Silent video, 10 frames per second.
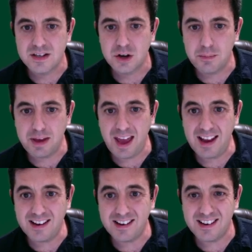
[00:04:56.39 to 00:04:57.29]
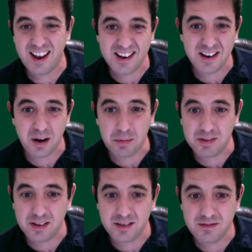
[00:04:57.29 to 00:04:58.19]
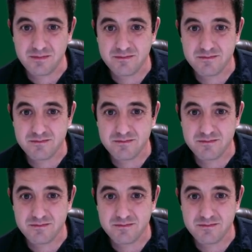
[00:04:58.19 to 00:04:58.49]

Could be 8, 10 doubleton.